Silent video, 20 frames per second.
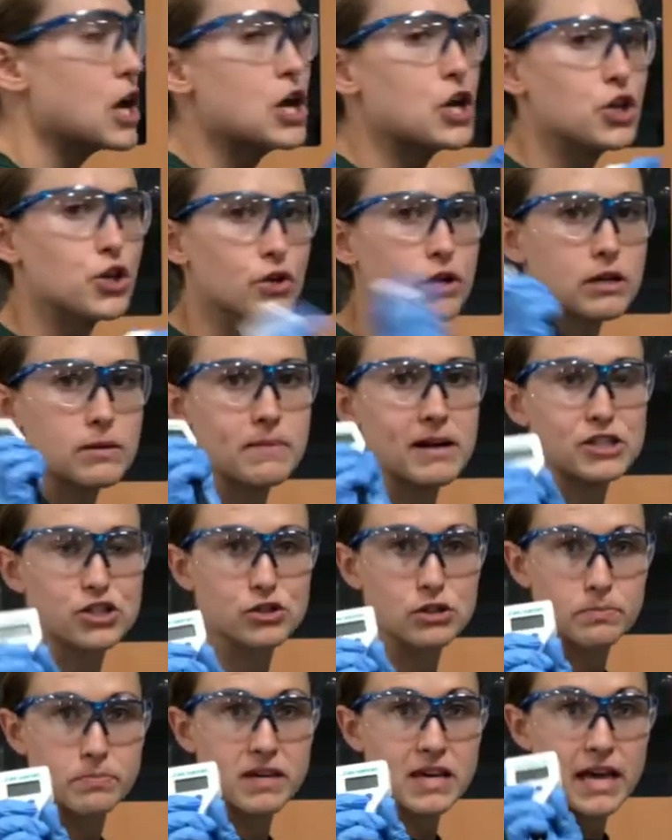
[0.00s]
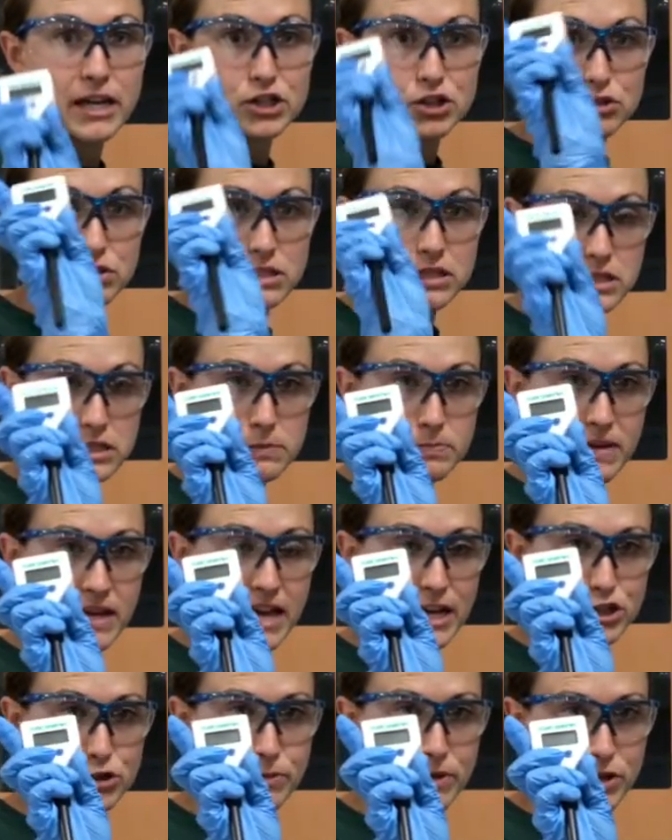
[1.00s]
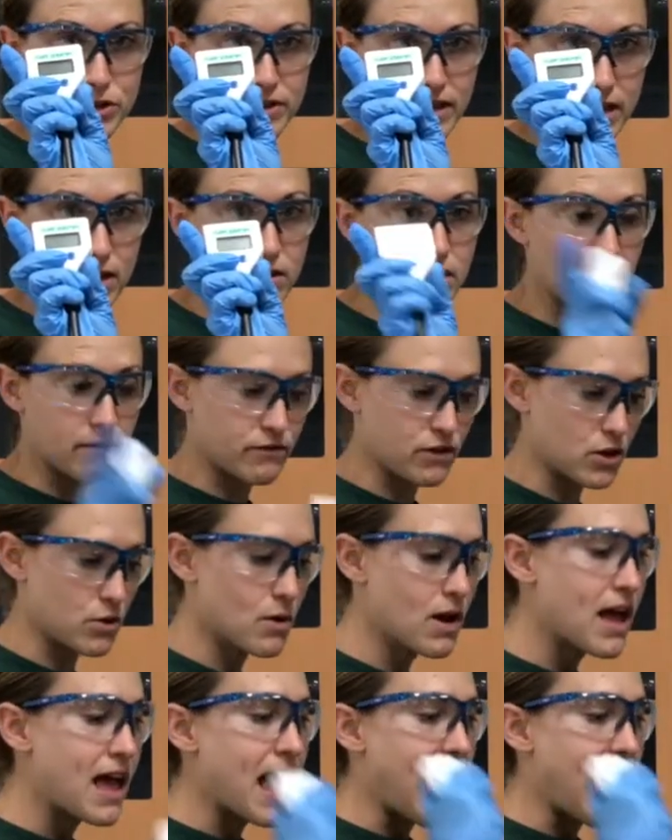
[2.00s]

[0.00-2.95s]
you're gonna measure the pH using this pH meter that I'll give you.